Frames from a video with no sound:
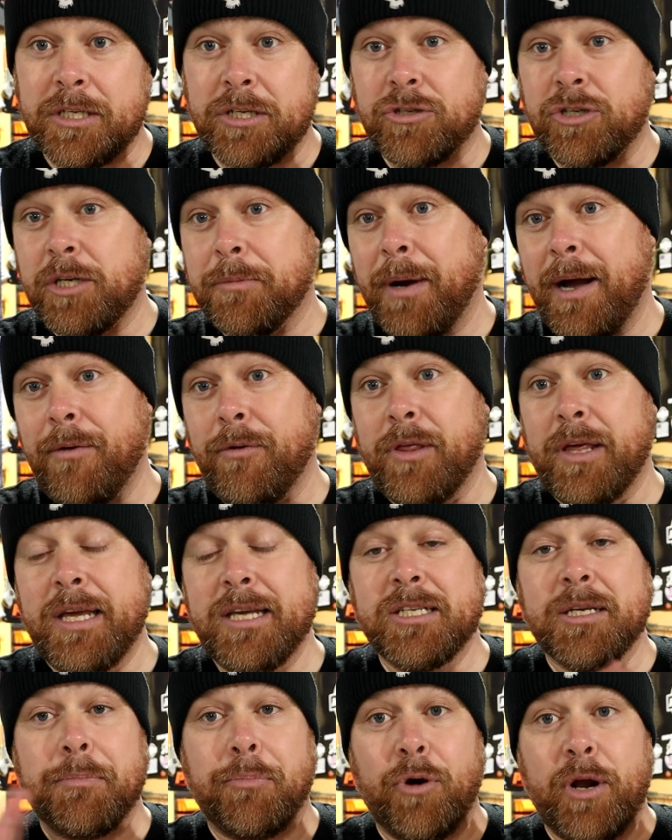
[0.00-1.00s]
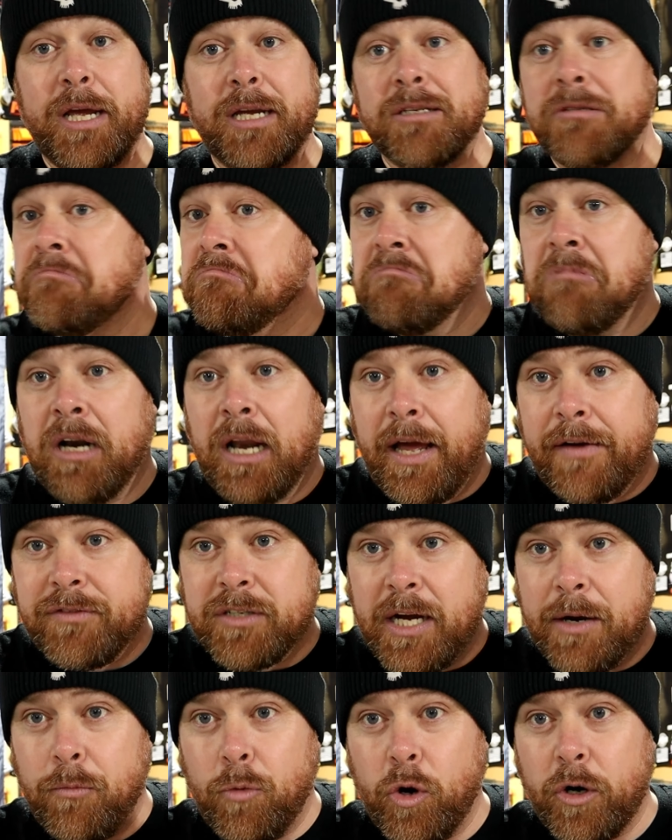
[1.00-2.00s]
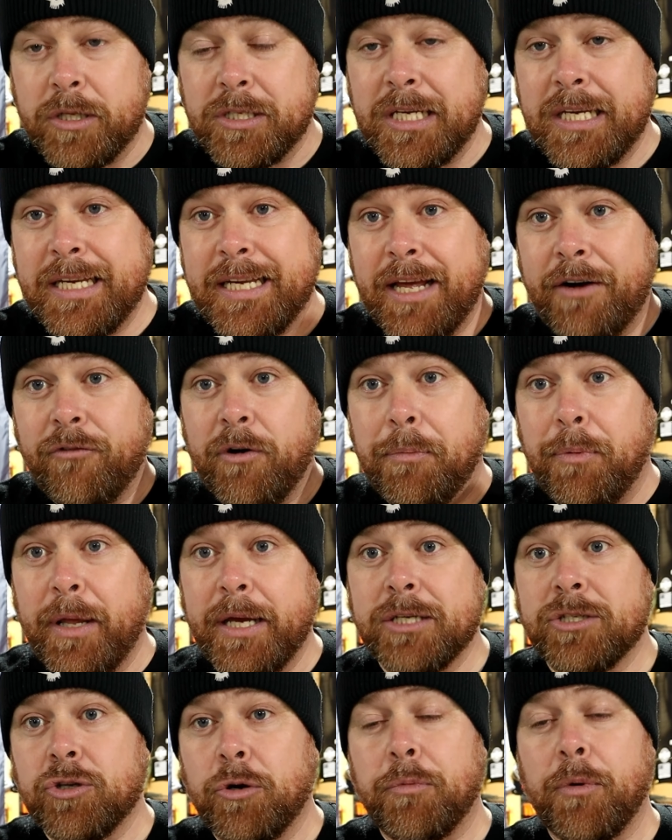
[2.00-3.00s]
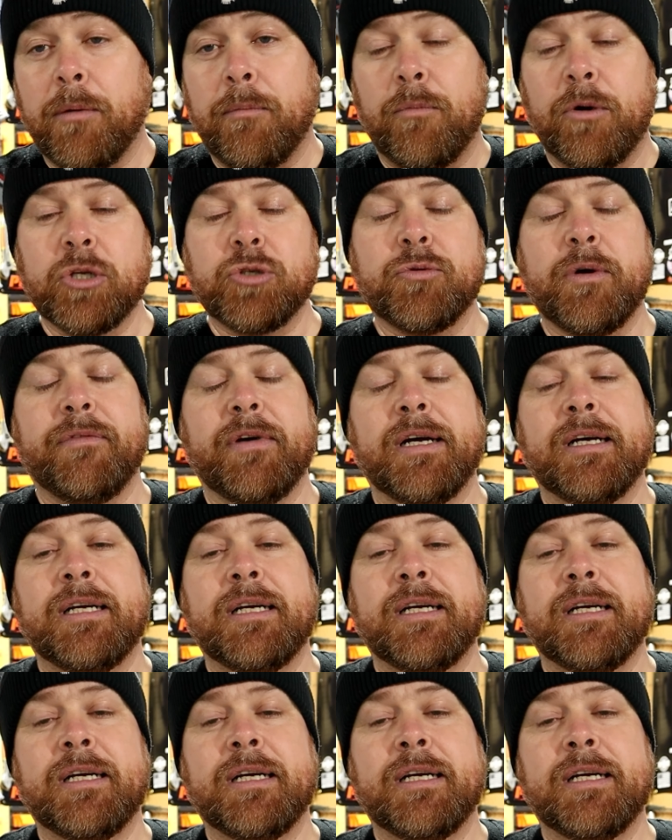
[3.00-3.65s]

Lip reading: So you buy one of these, it breaks, lifetime warranty, you get it replaced, no problem whatsoever.